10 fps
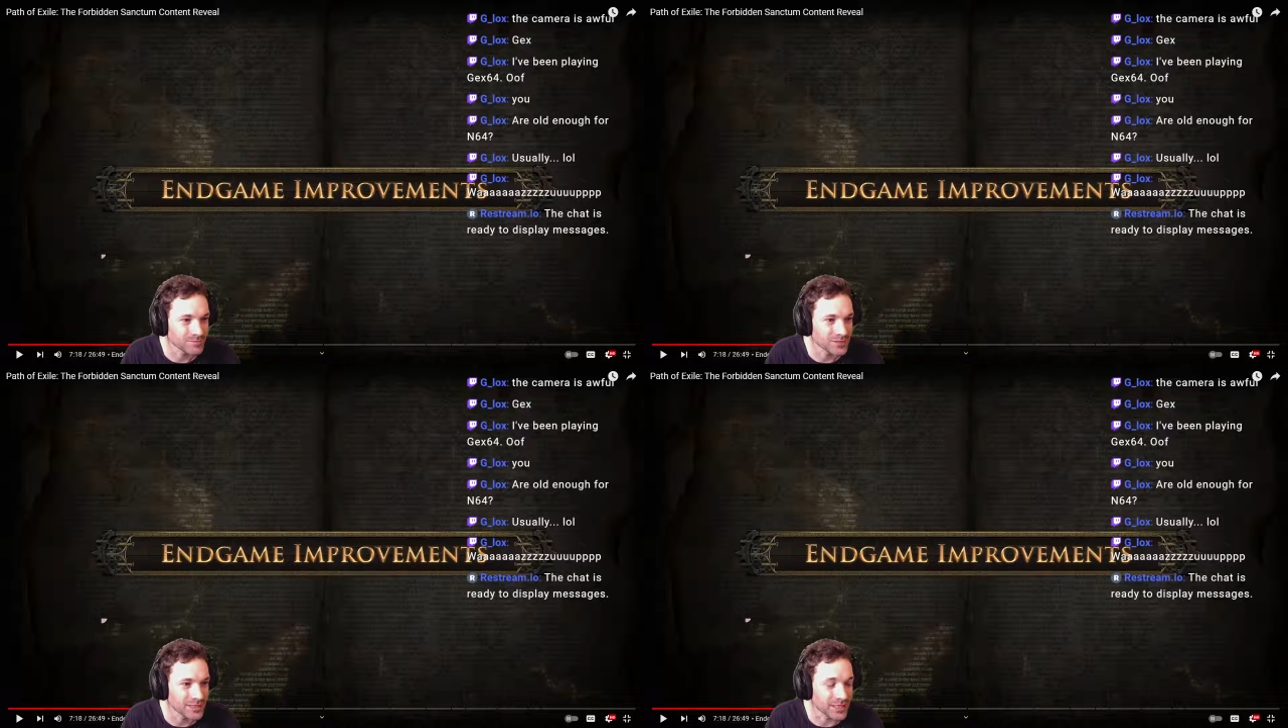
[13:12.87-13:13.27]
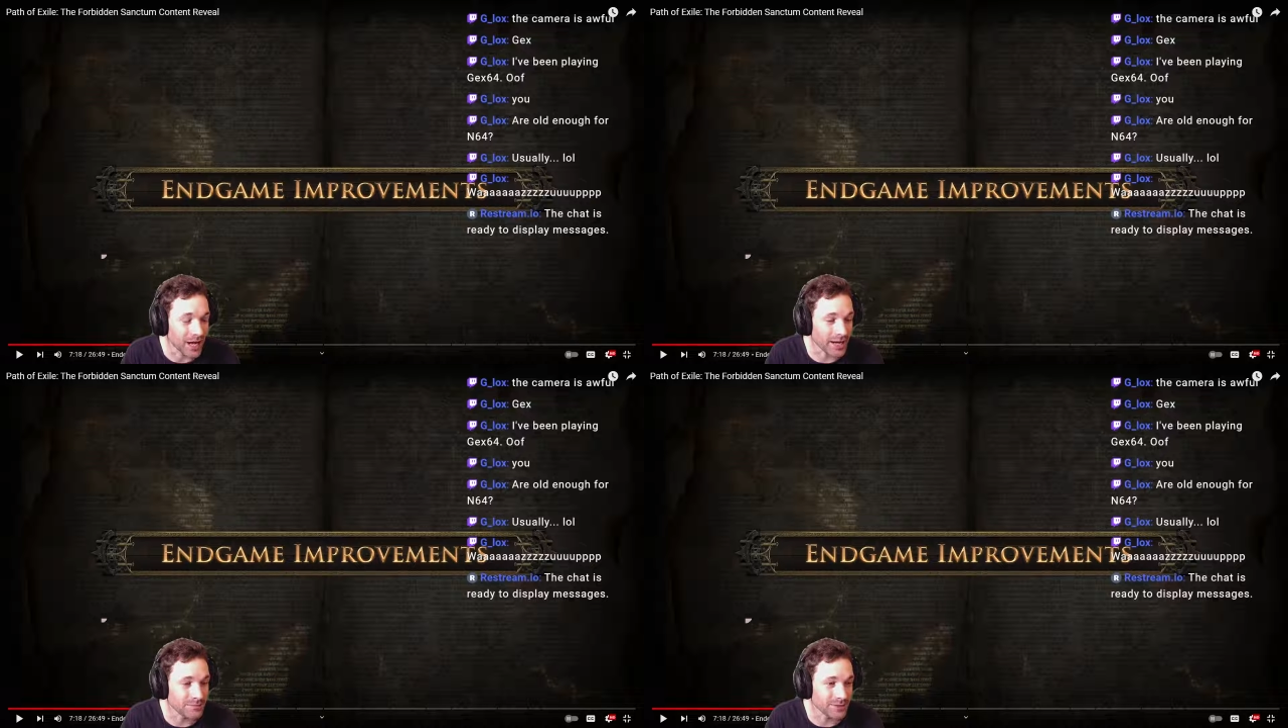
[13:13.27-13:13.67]

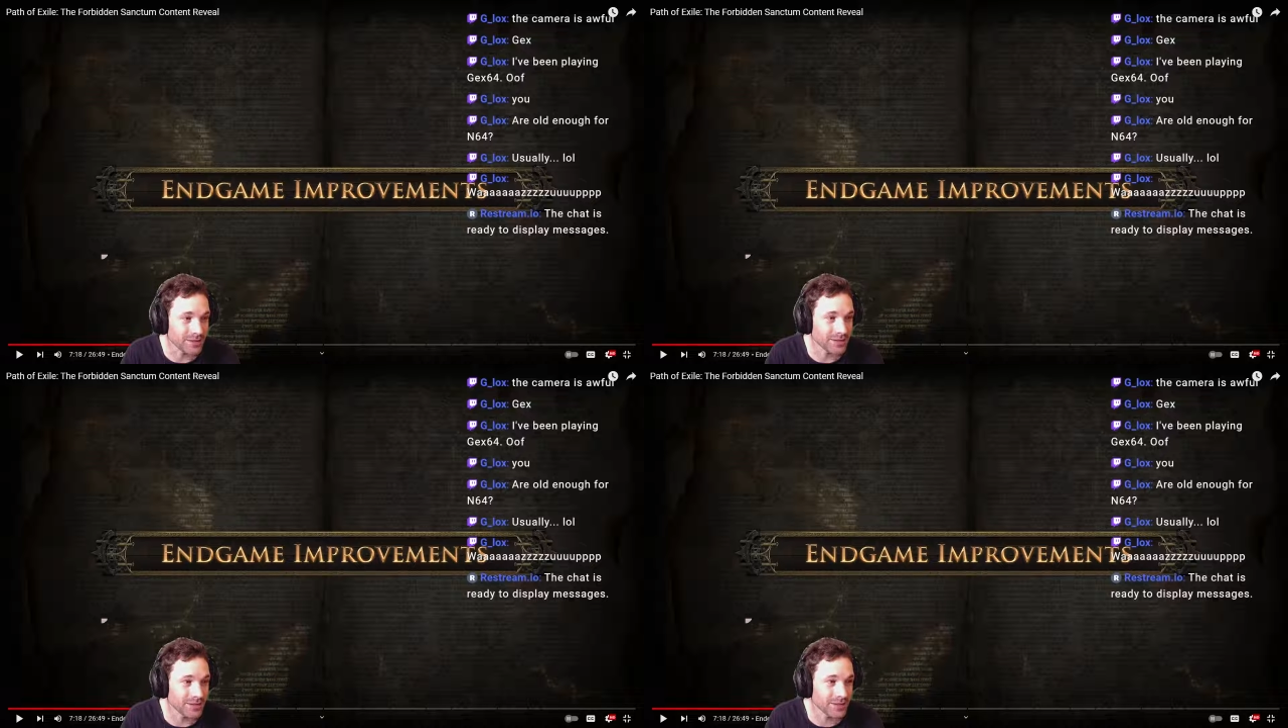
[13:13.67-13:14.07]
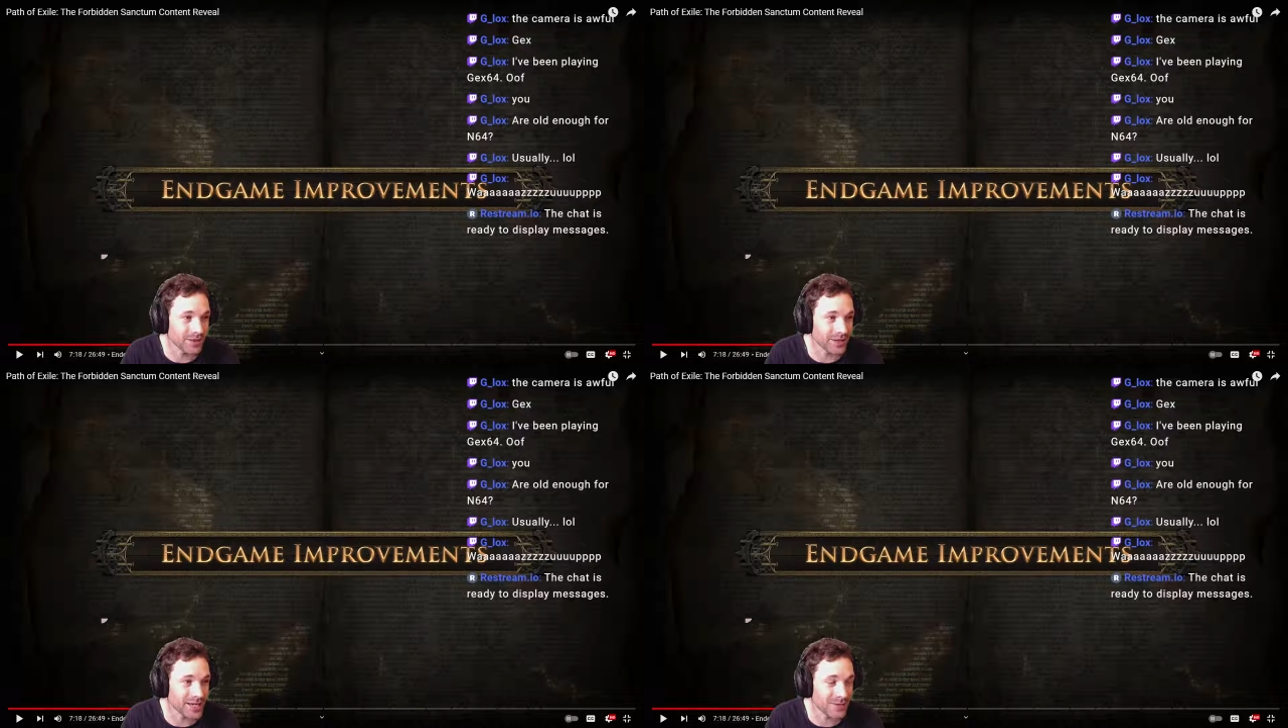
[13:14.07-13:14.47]
Yeah,
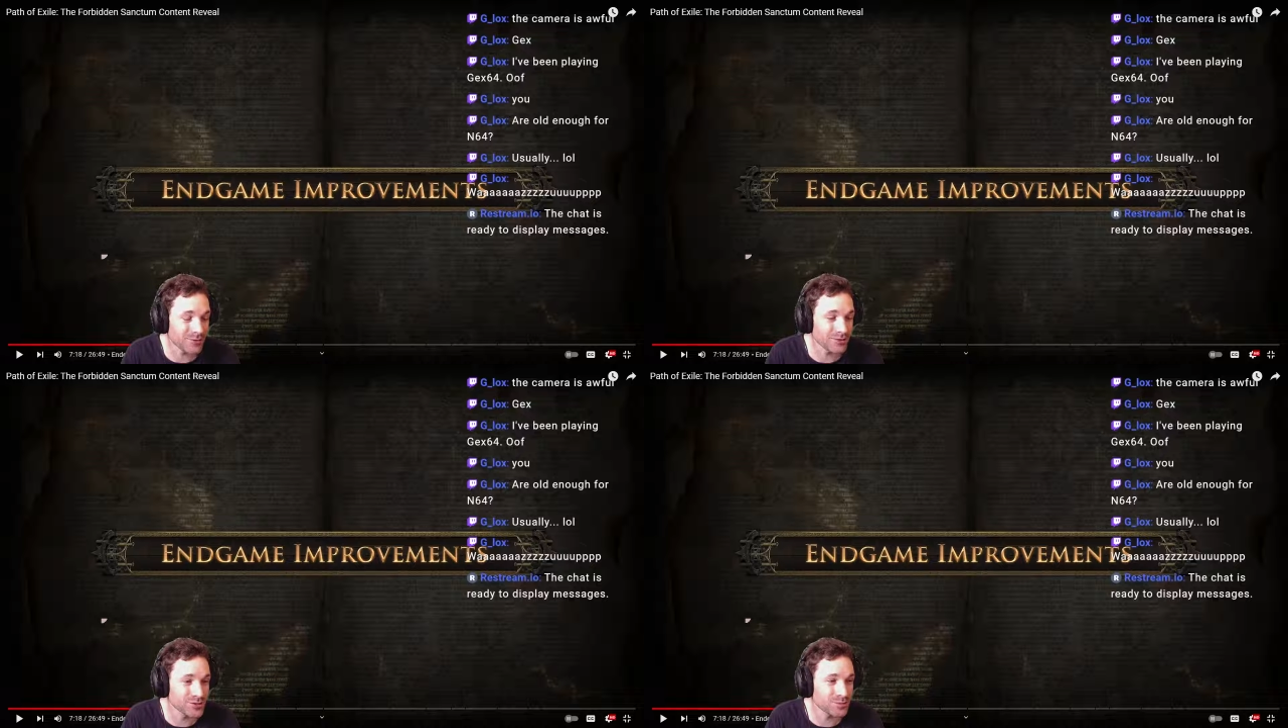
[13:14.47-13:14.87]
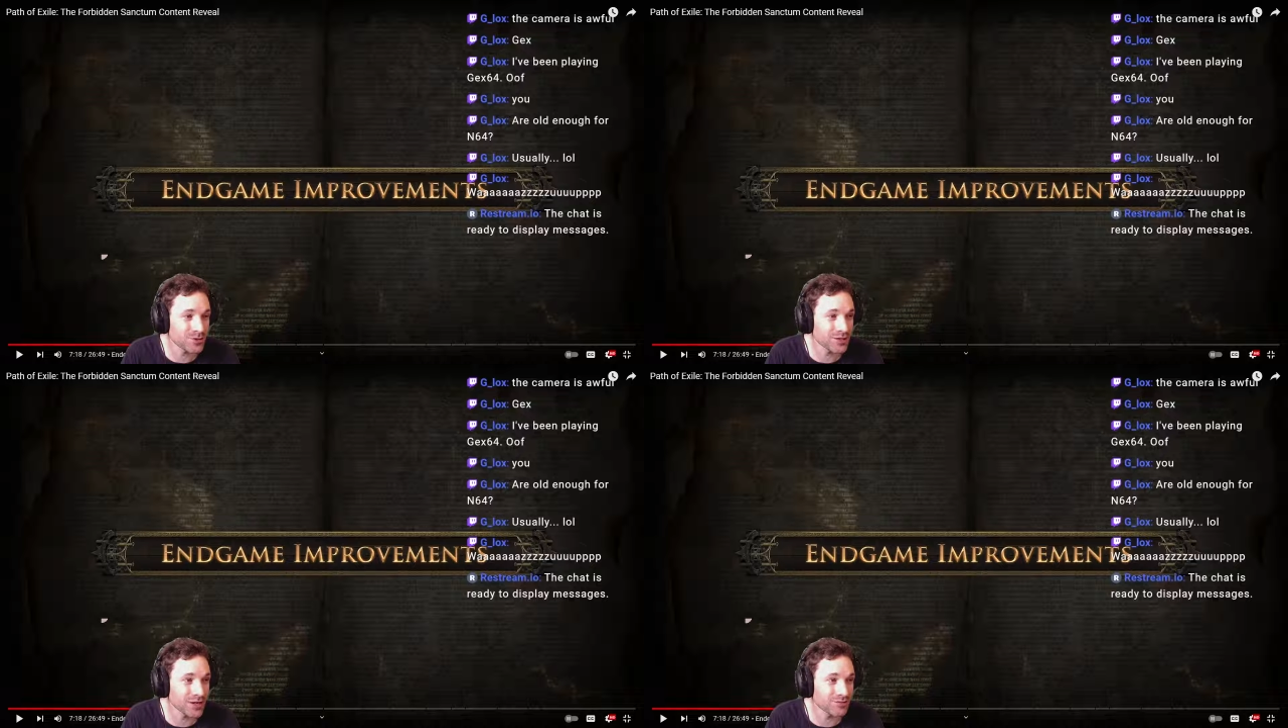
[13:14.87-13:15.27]
the camera was
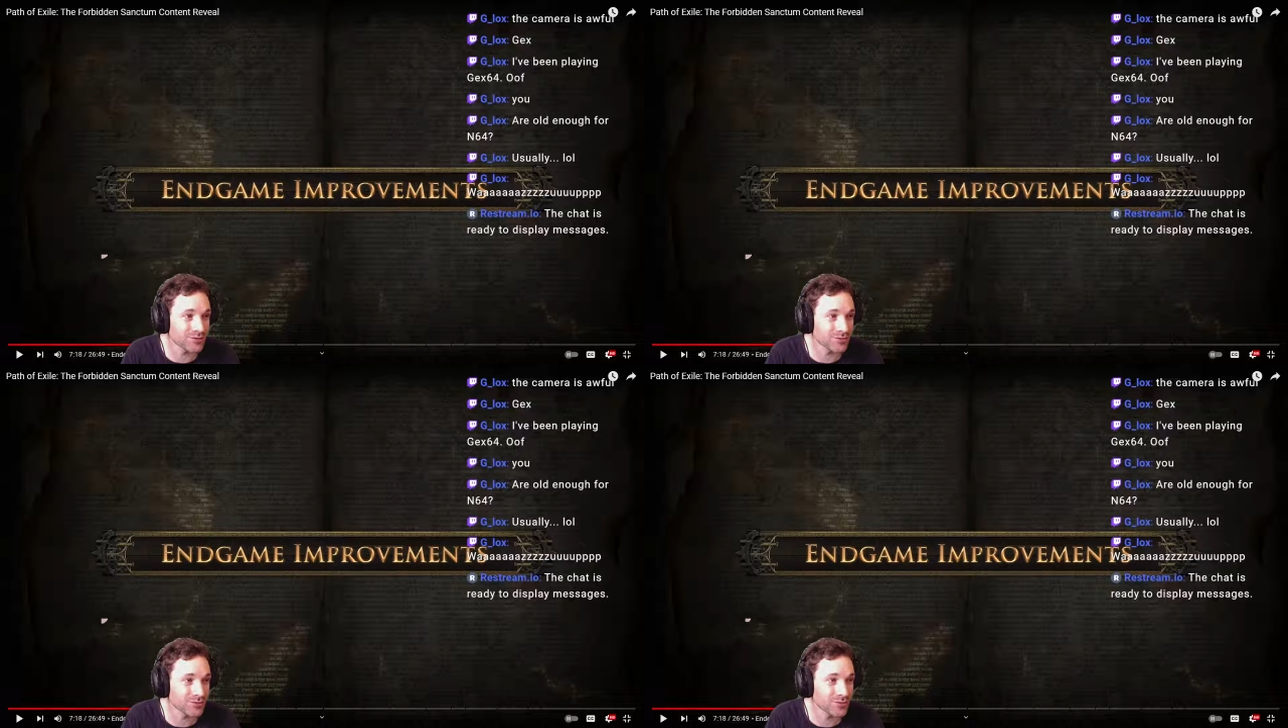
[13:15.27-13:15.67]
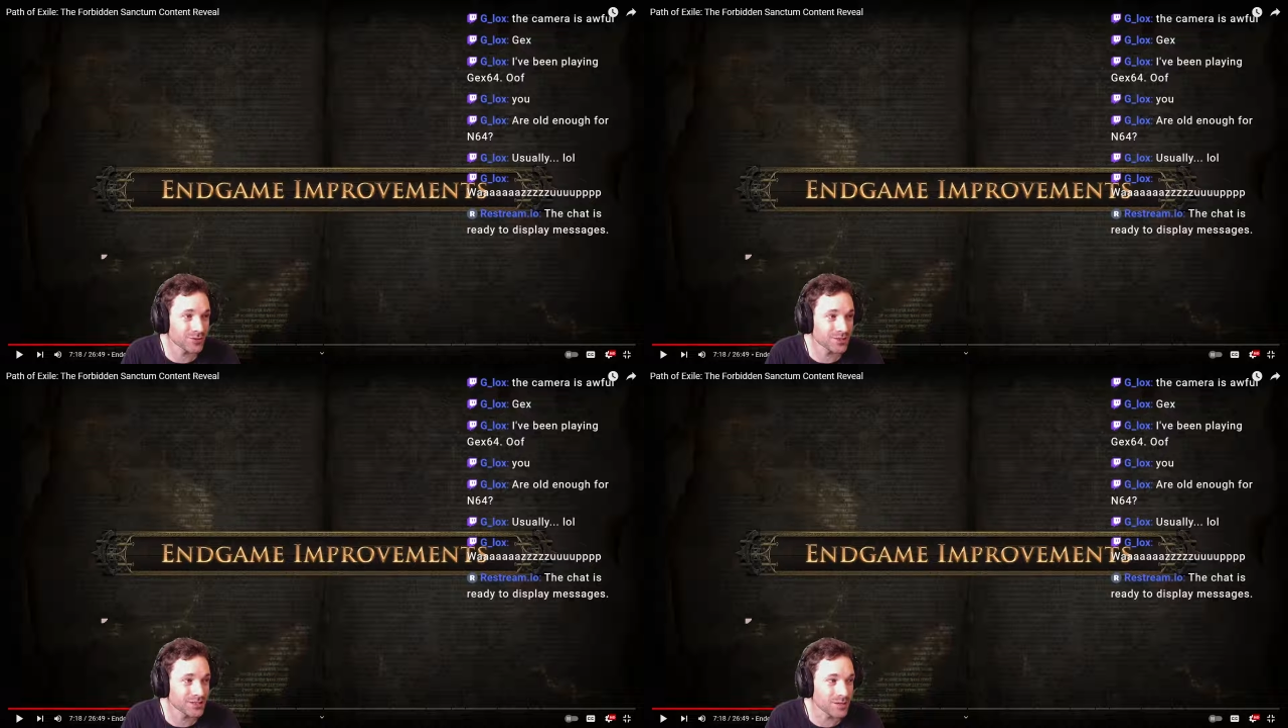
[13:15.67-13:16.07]
pretty awful
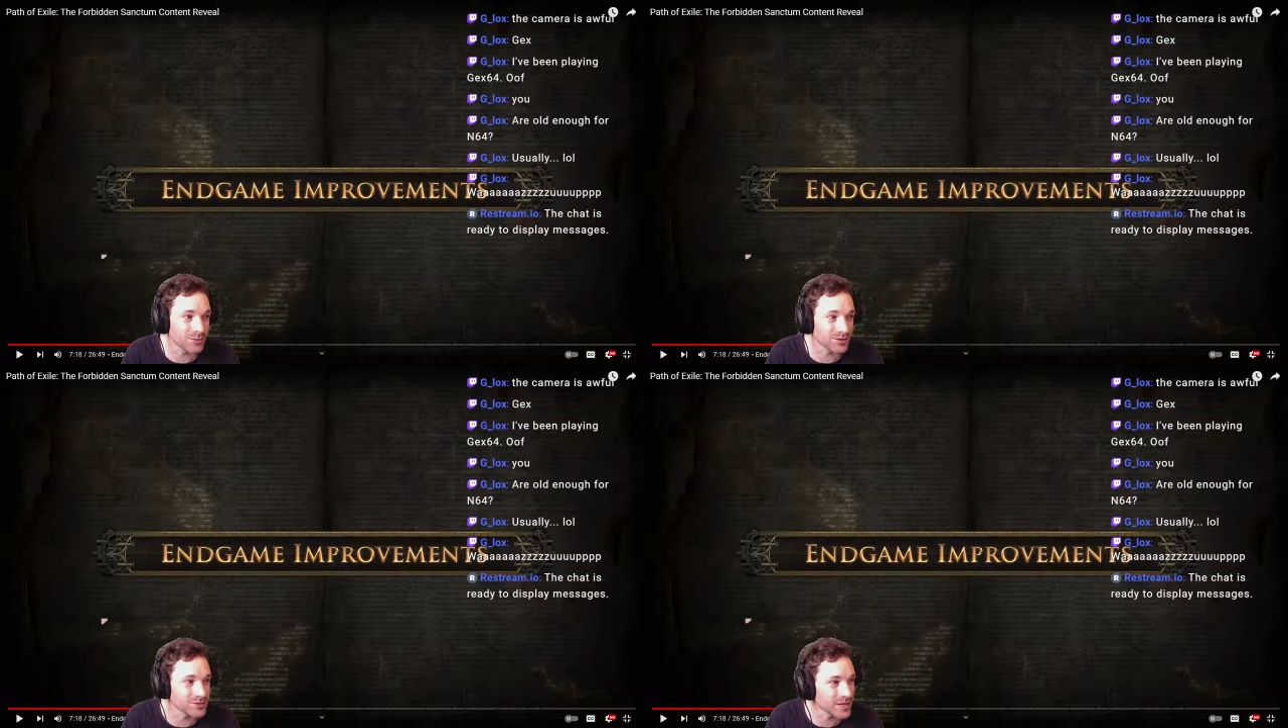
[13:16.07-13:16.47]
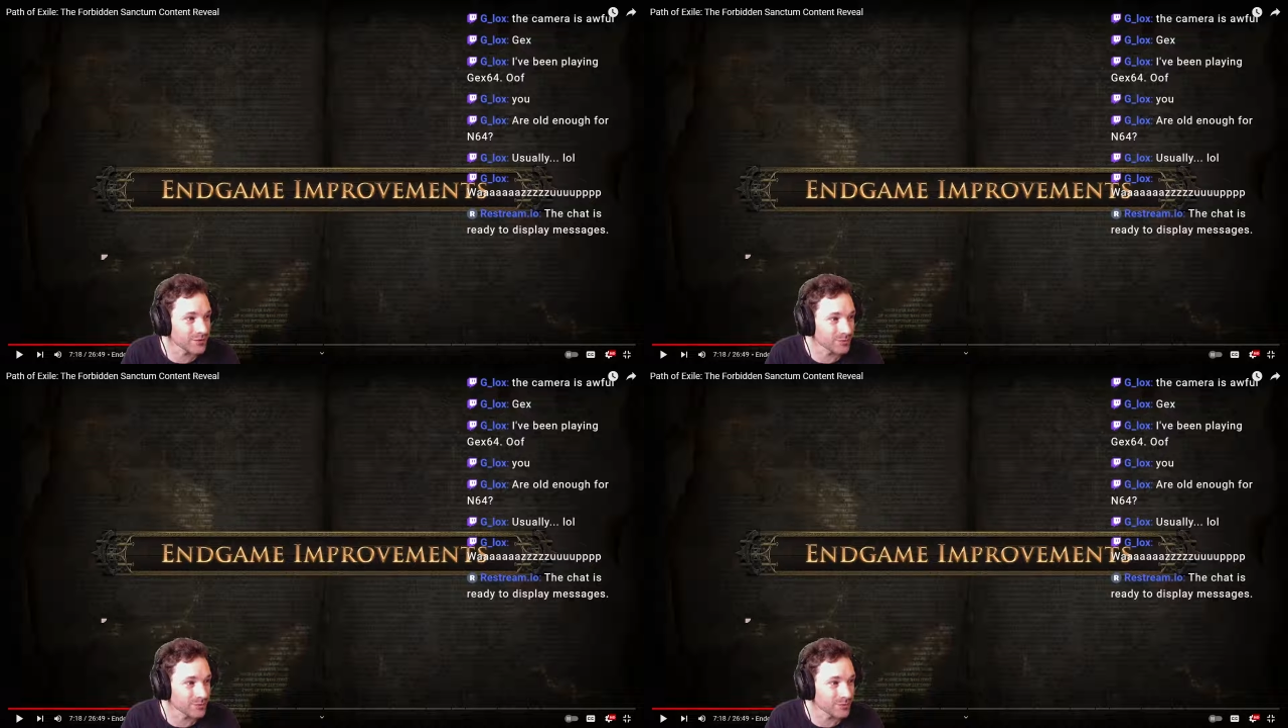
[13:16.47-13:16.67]
for 007,